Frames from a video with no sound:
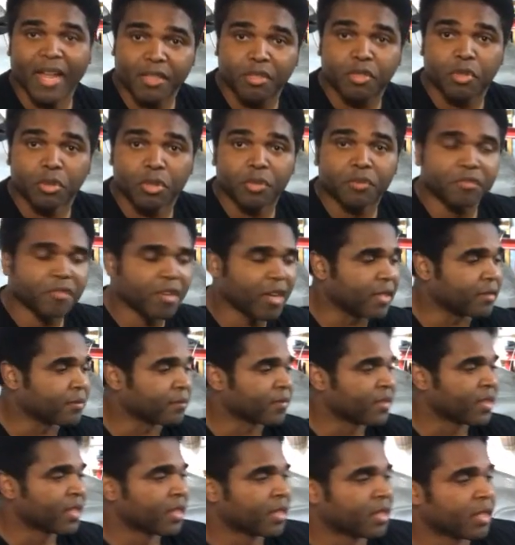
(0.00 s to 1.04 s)
and to the front.
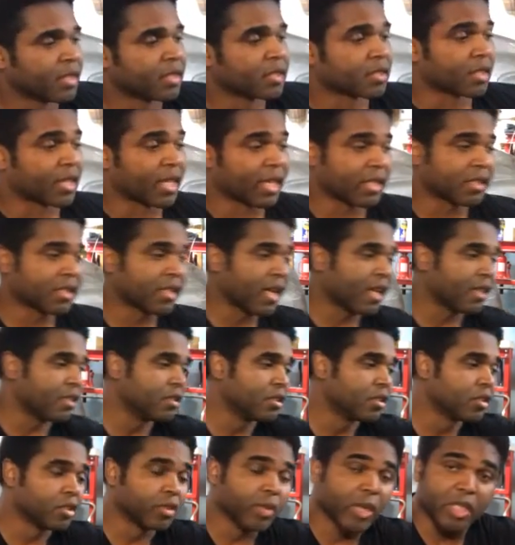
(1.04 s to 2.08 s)
So like I said,
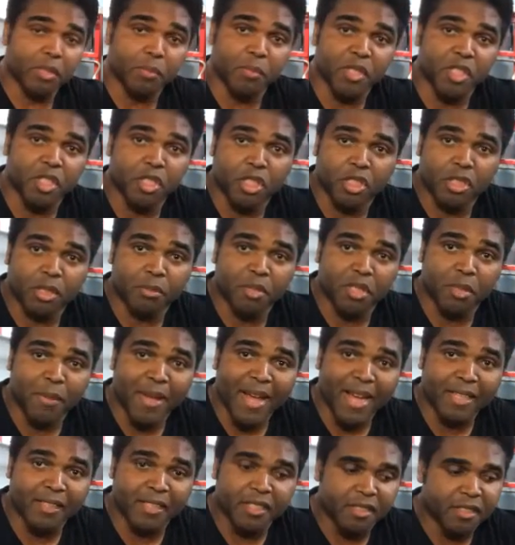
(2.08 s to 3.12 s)
transmission hooks up to the
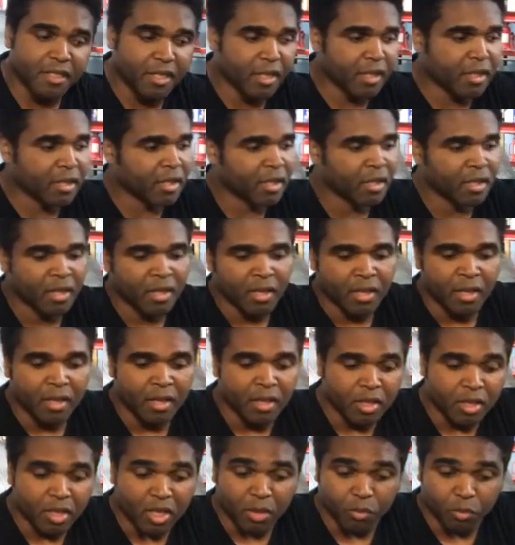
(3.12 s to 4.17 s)
back of this thing.
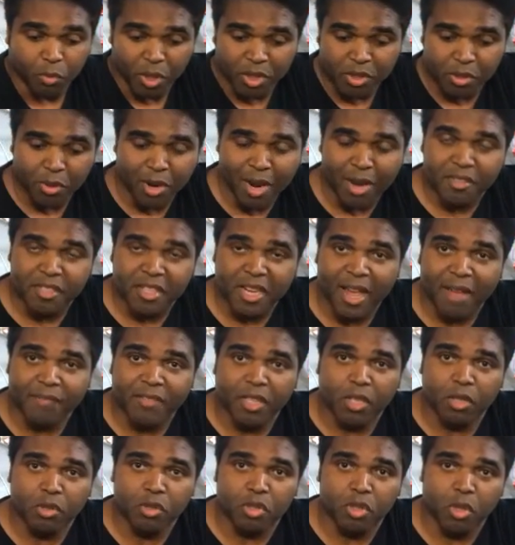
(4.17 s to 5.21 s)
You have one drive shaft
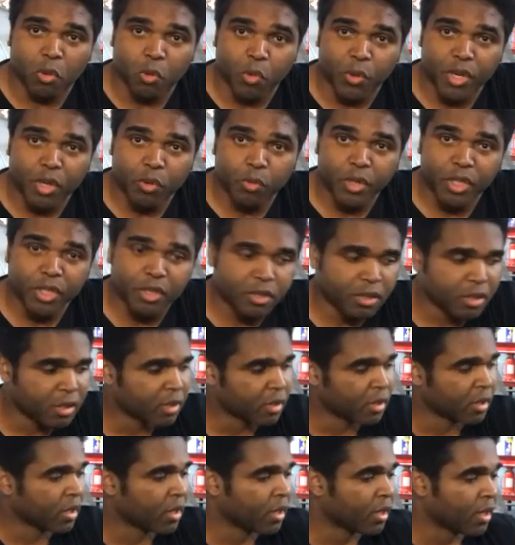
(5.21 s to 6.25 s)
that goes to the rear wheels,
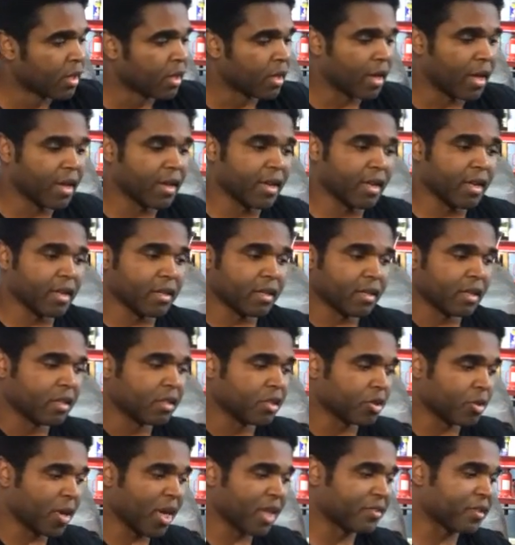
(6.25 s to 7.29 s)
and then
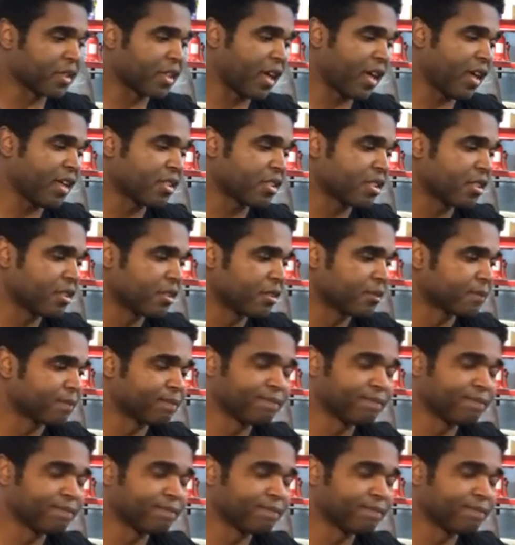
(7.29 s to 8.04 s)
the transfer case,